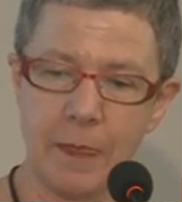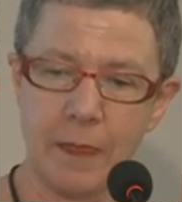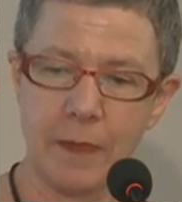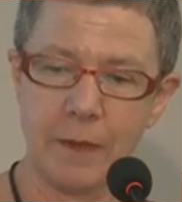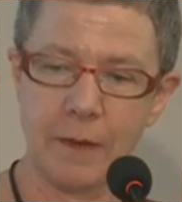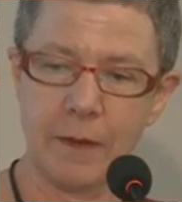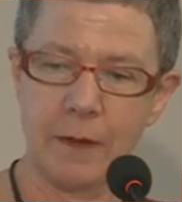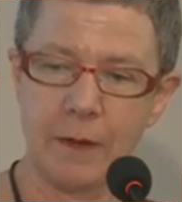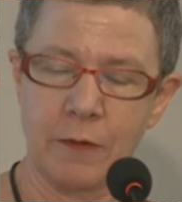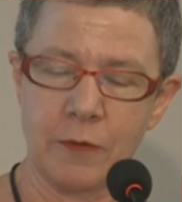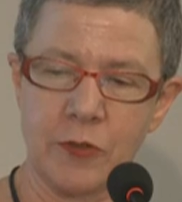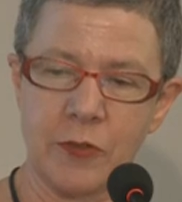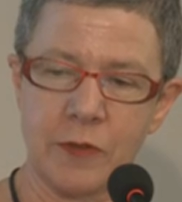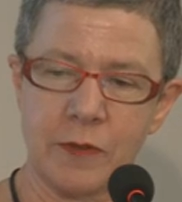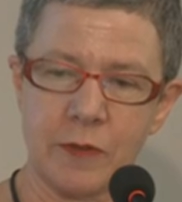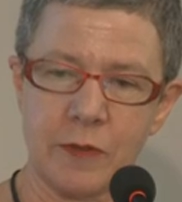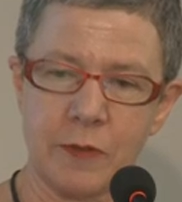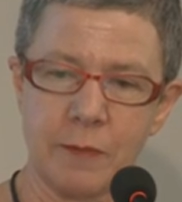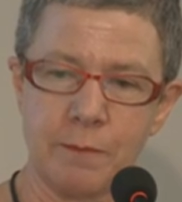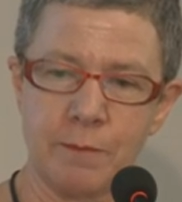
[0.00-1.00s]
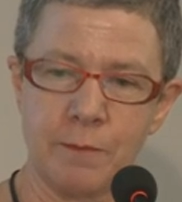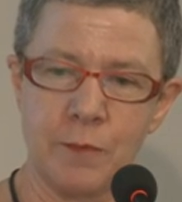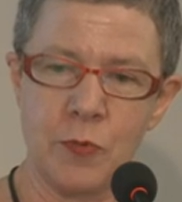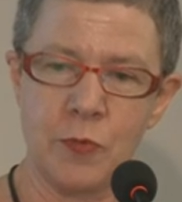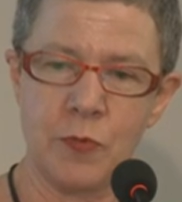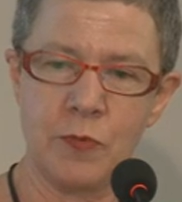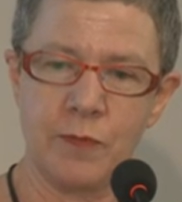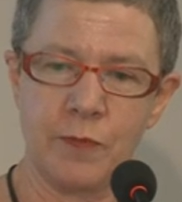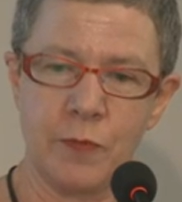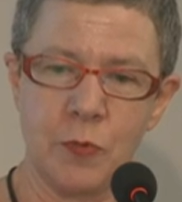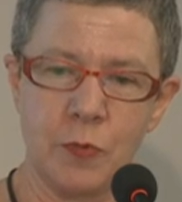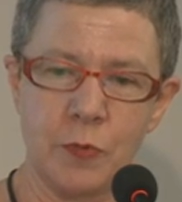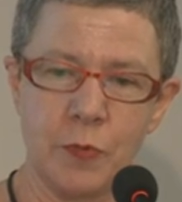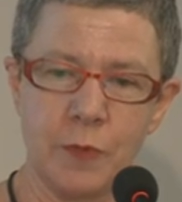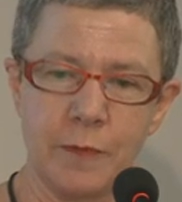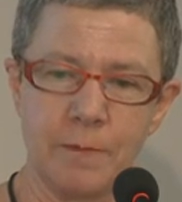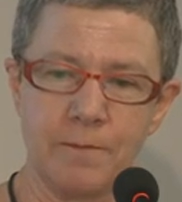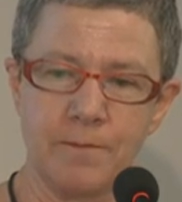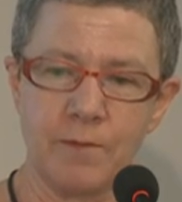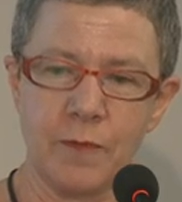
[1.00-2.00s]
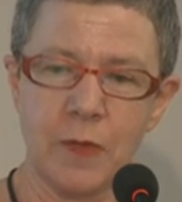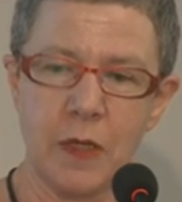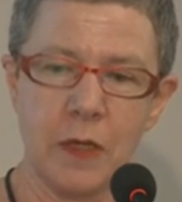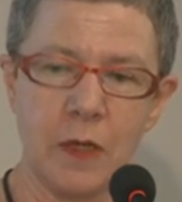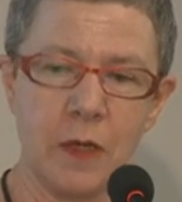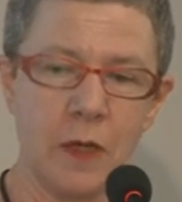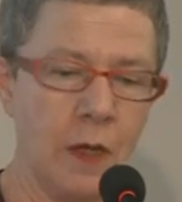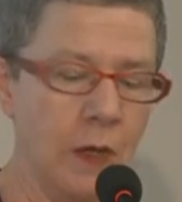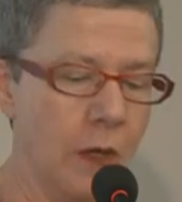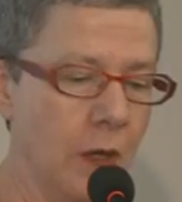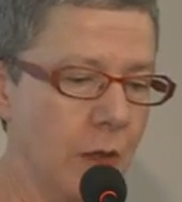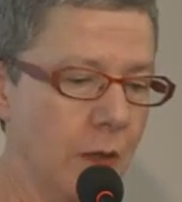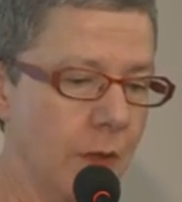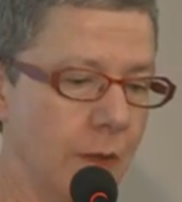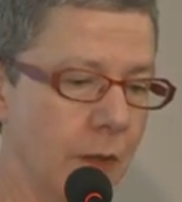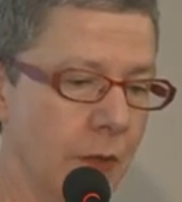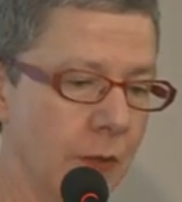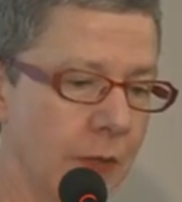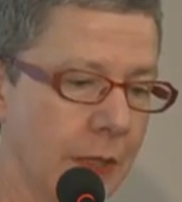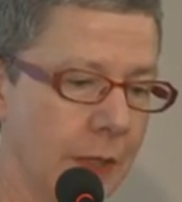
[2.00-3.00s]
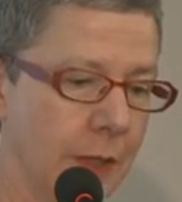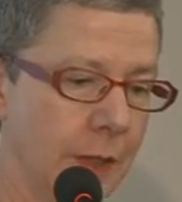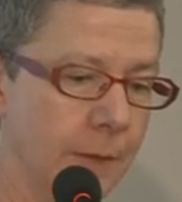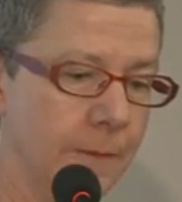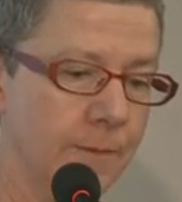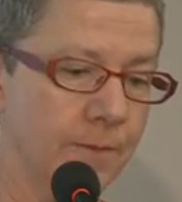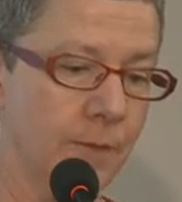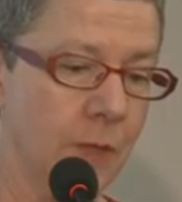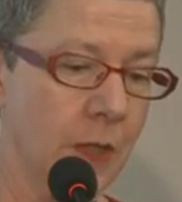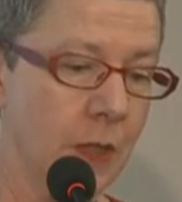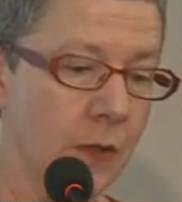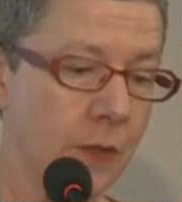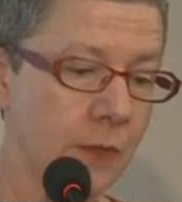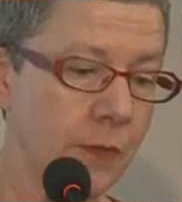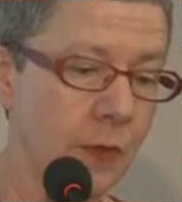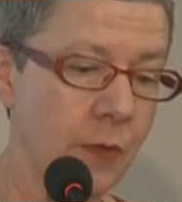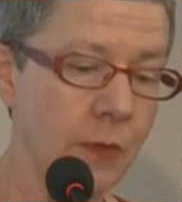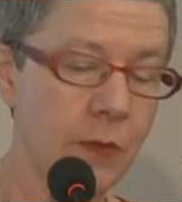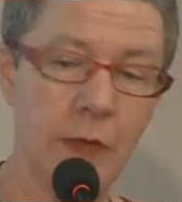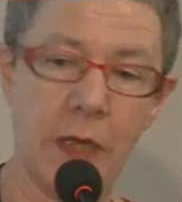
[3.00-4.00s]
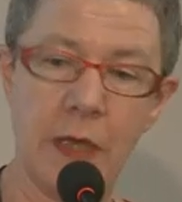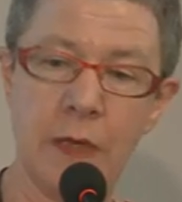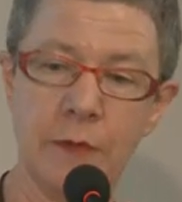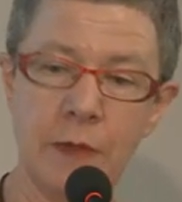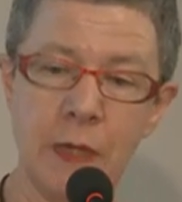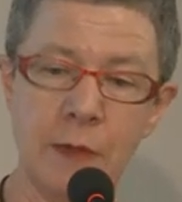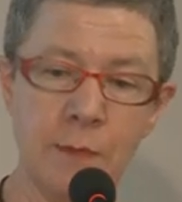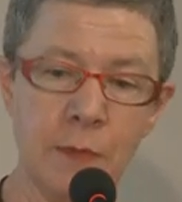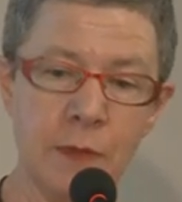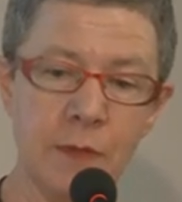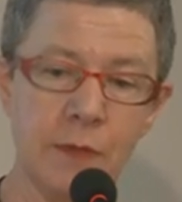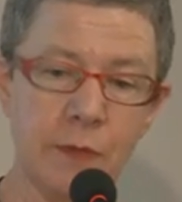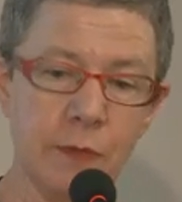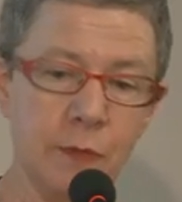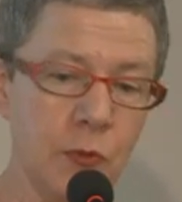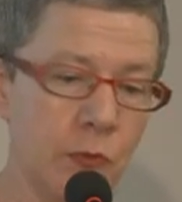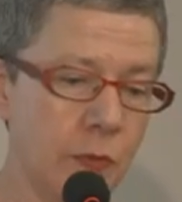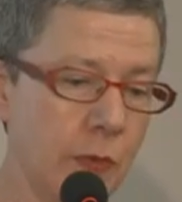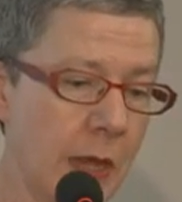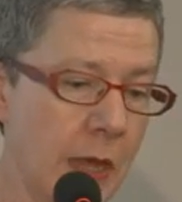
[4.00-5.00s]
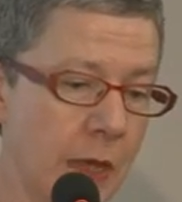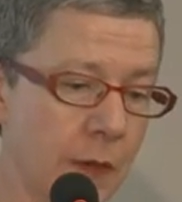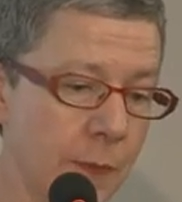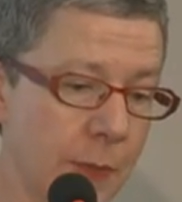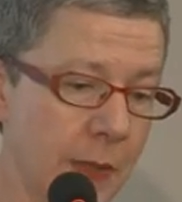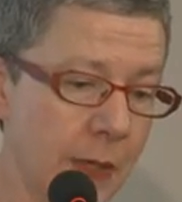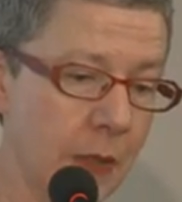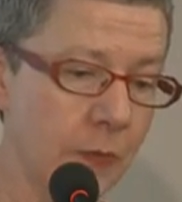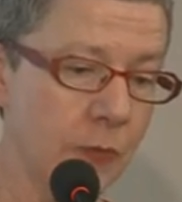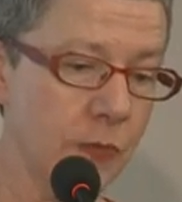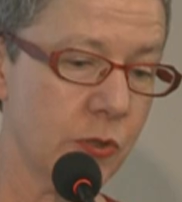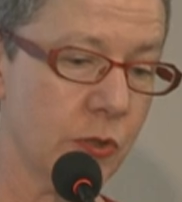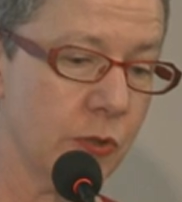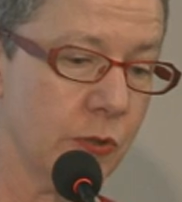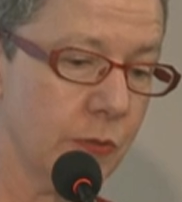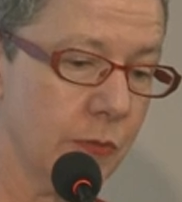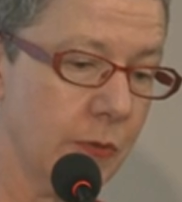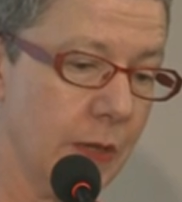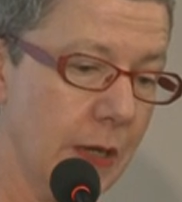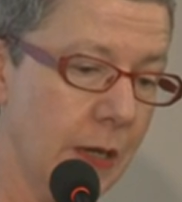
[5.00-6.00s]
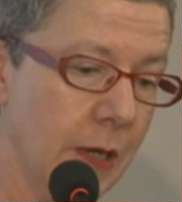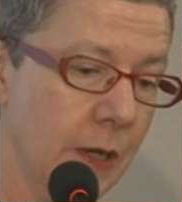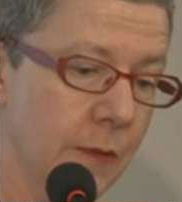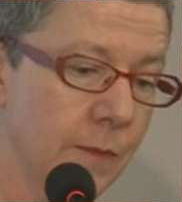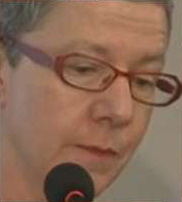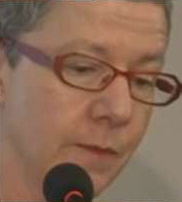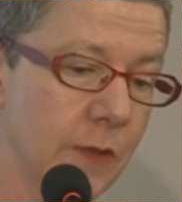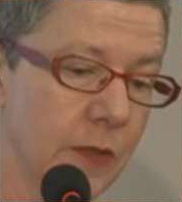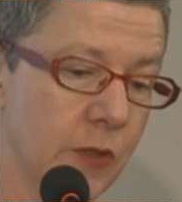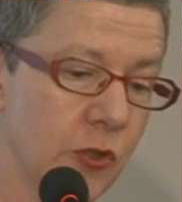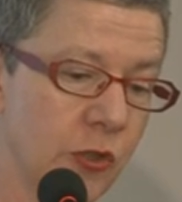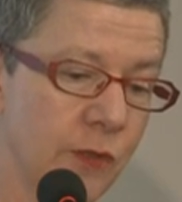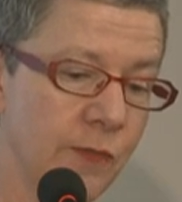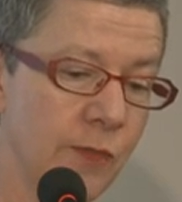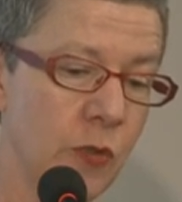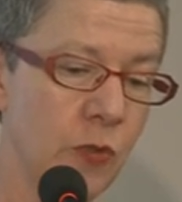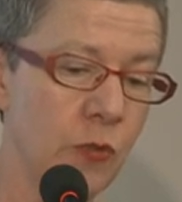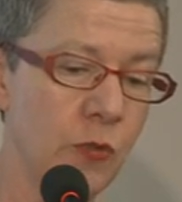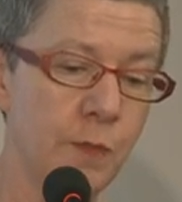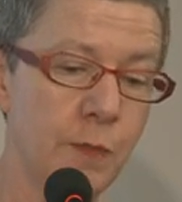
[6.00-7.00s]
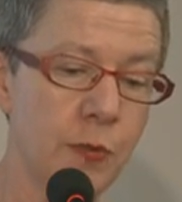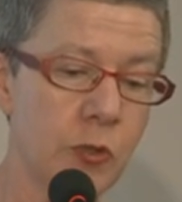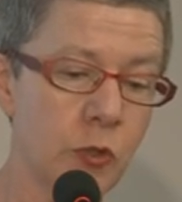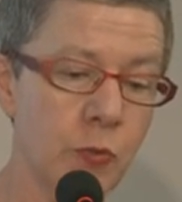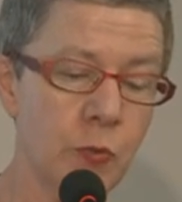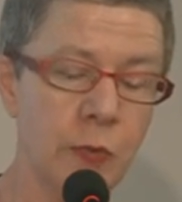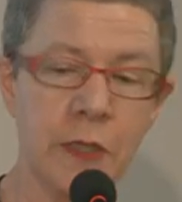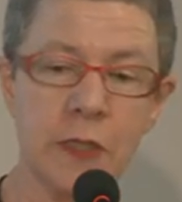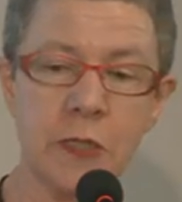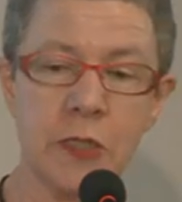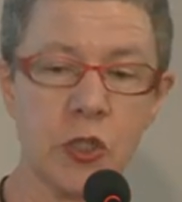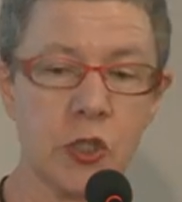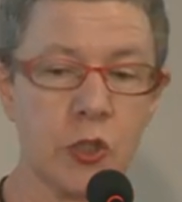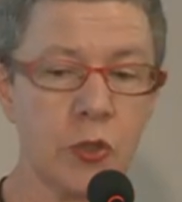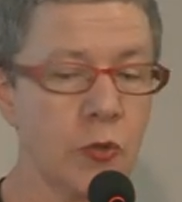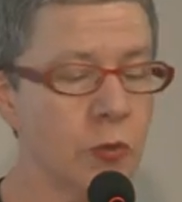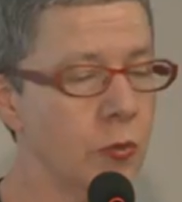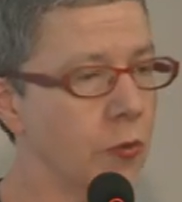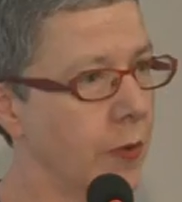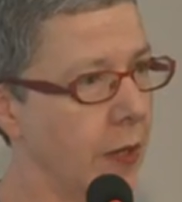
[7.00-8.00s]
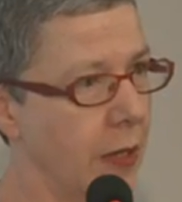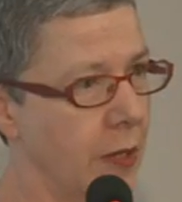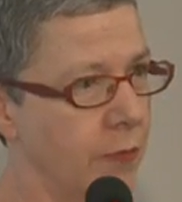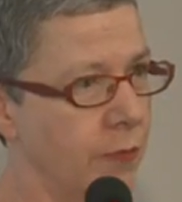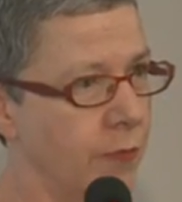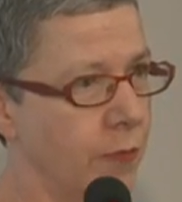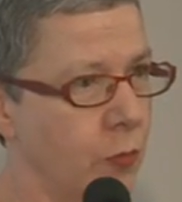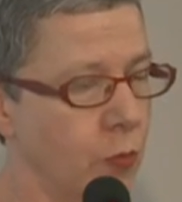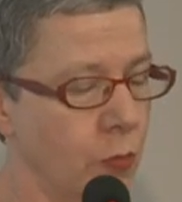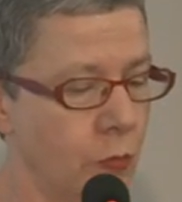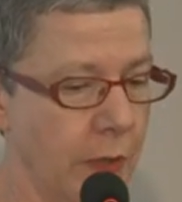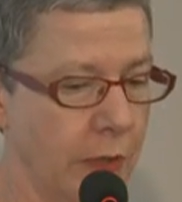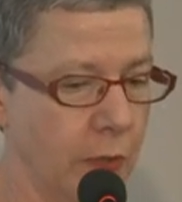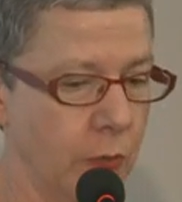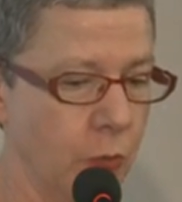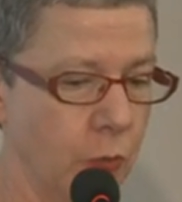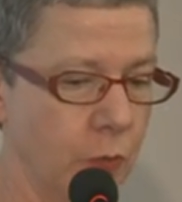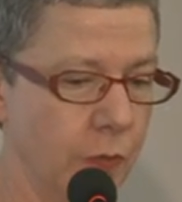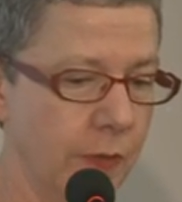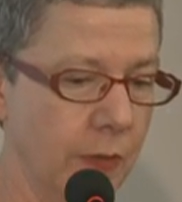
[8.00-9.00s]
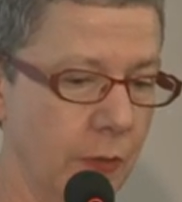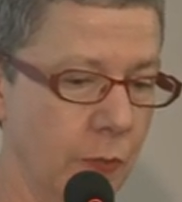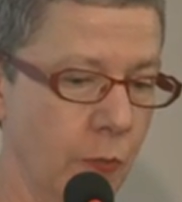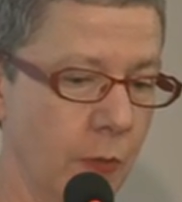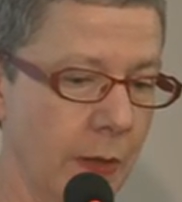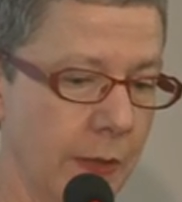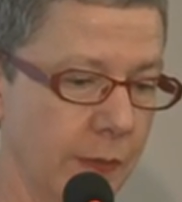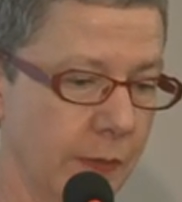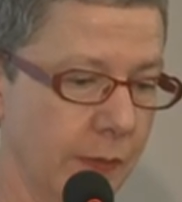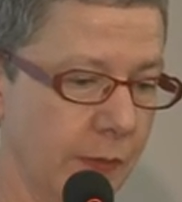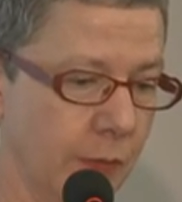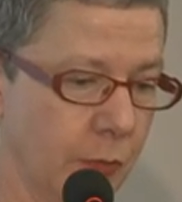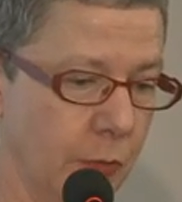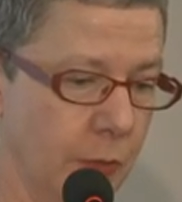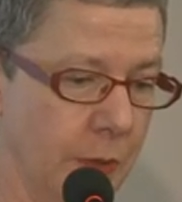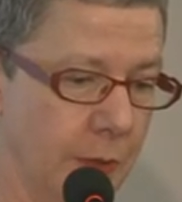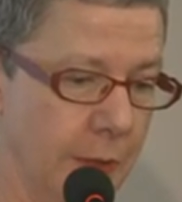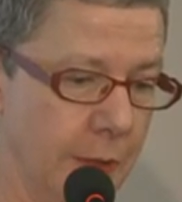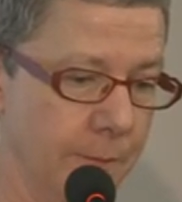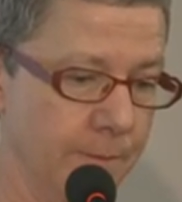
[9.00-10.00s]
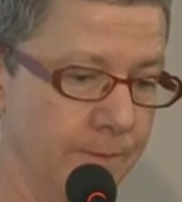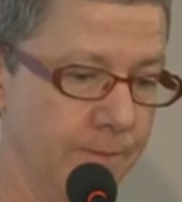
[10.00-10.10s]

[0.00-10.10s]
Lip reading: I'll just move forward. Okay, so our members will now be able to view between 2 and 4 records in one screen.